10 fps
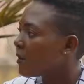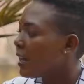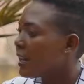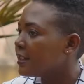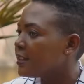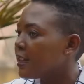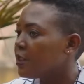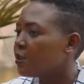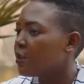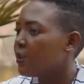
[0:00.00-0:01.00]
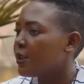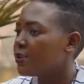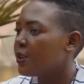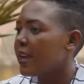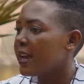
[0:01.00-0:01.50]
Yeah, thank you so
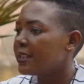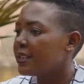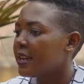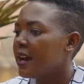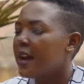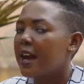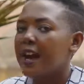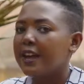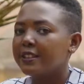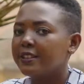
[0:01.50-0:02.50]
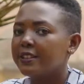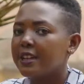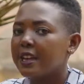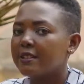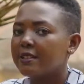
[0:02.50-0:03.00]
much. And I can
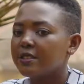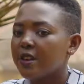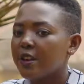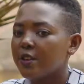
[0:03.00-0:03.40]
say that